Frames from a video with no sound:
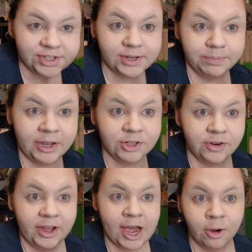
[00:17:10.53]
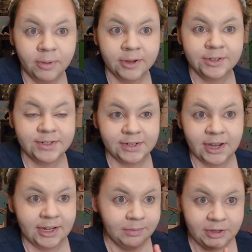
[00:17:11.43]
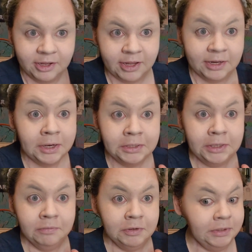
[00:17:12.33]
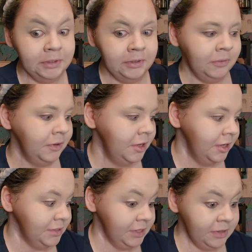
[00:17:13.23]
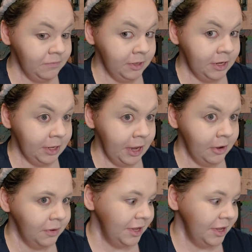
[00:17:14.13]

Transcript: a picture of Aoba, just to kind of give me like an idea of what to do, because I keep forgetting how.